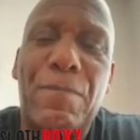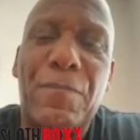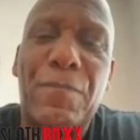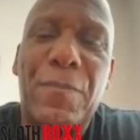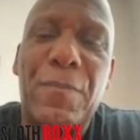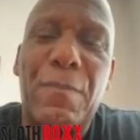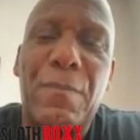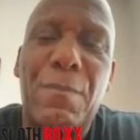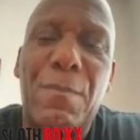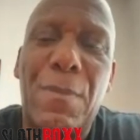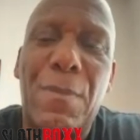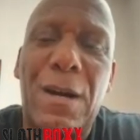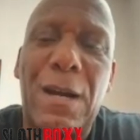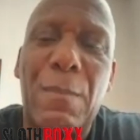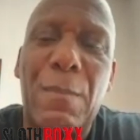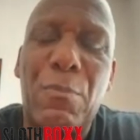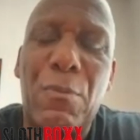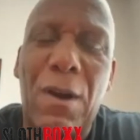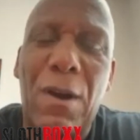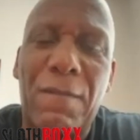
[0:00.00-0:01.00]
my
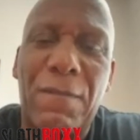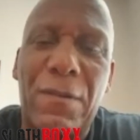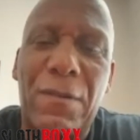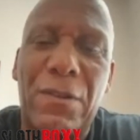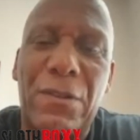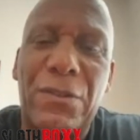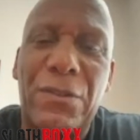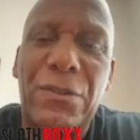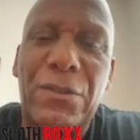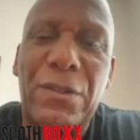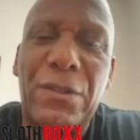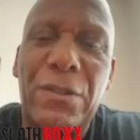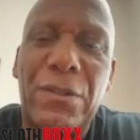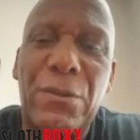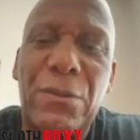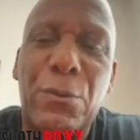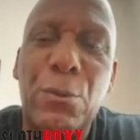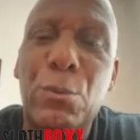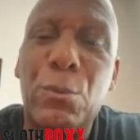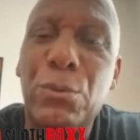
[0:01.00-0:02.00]
brother's
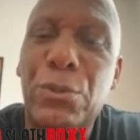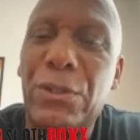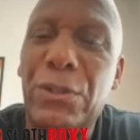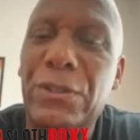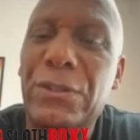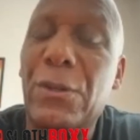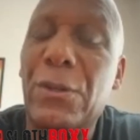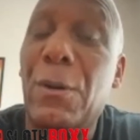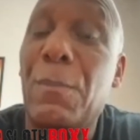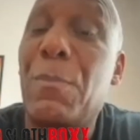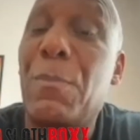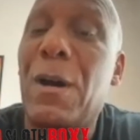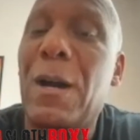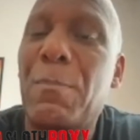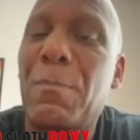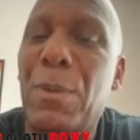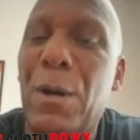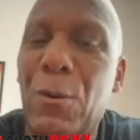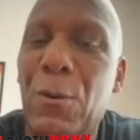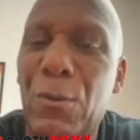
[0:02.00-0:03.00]
daughter's got
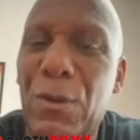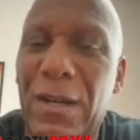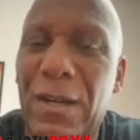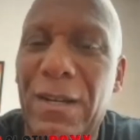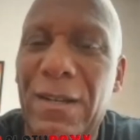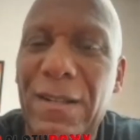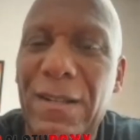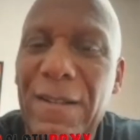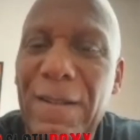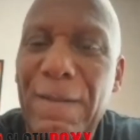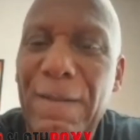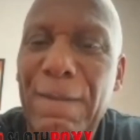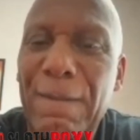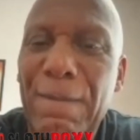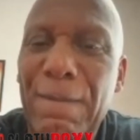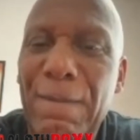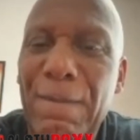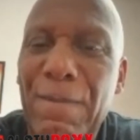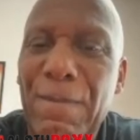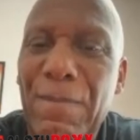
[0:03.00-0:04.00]
bipolar,
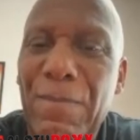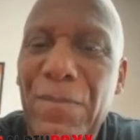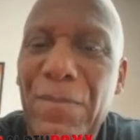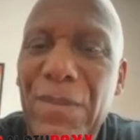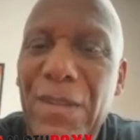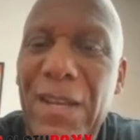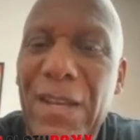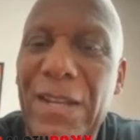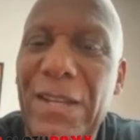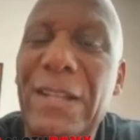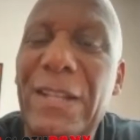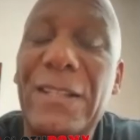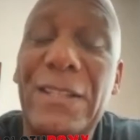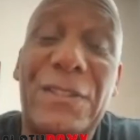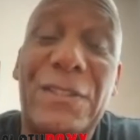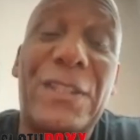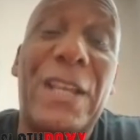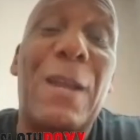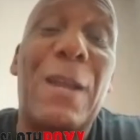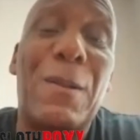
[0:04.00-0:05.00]
and
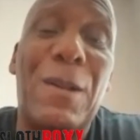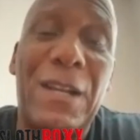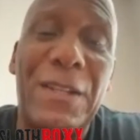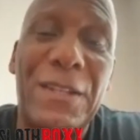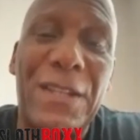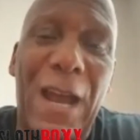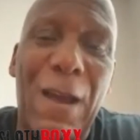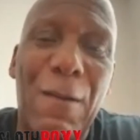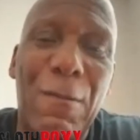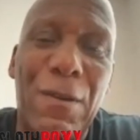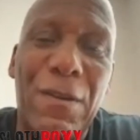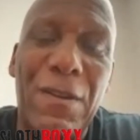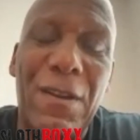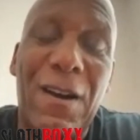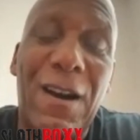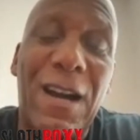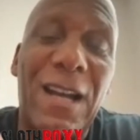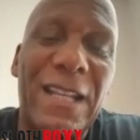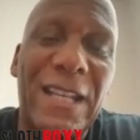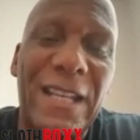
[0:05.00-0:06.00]
it's same like Darren,
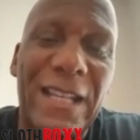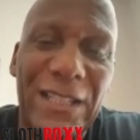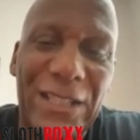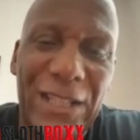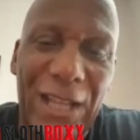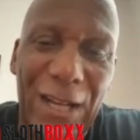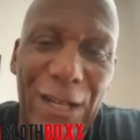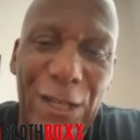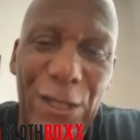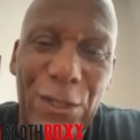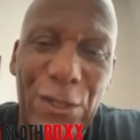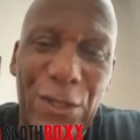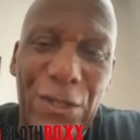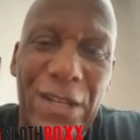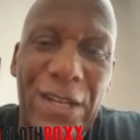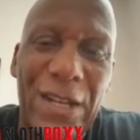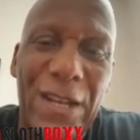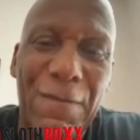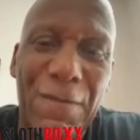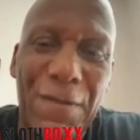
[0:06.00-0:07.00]
highly intelligent
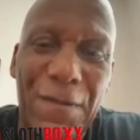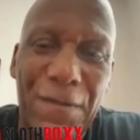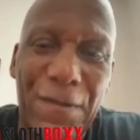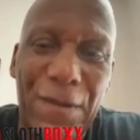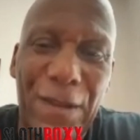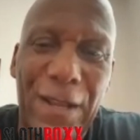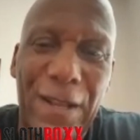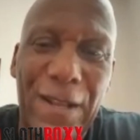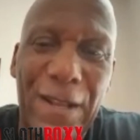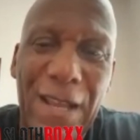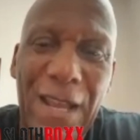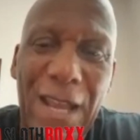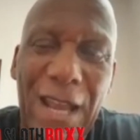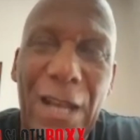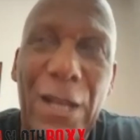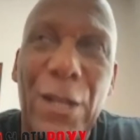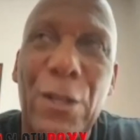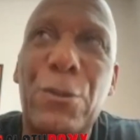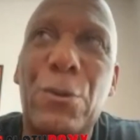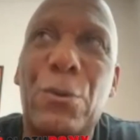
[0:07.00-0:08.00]
and everything.
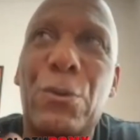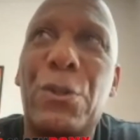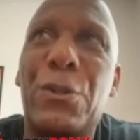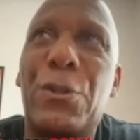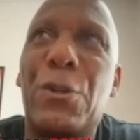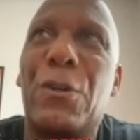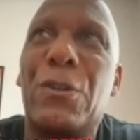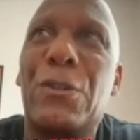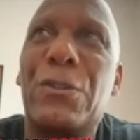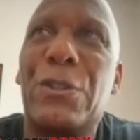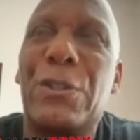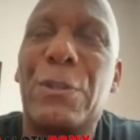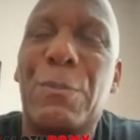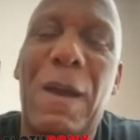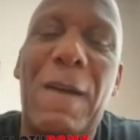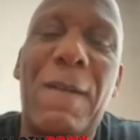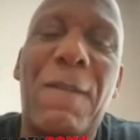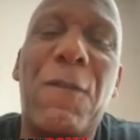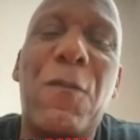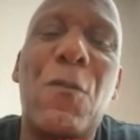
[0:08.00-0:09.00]
And it took the doctors
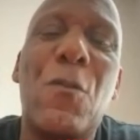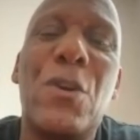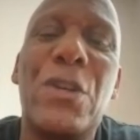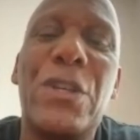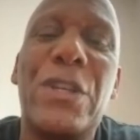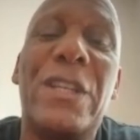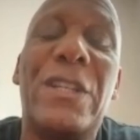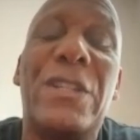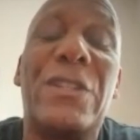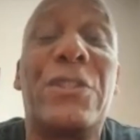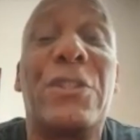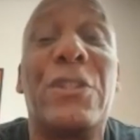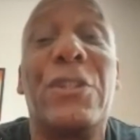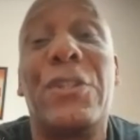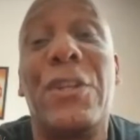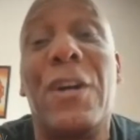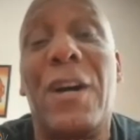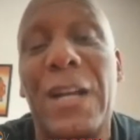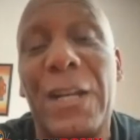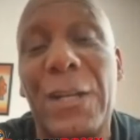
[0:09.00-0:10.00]
about 4 years to
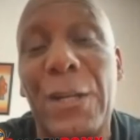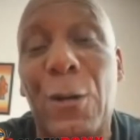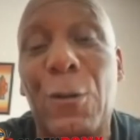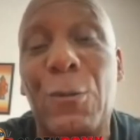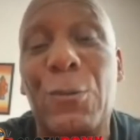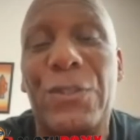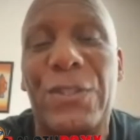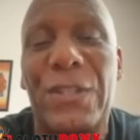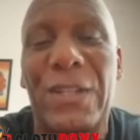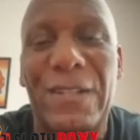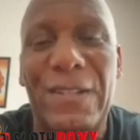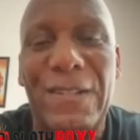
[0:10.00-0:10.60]
diagnose her.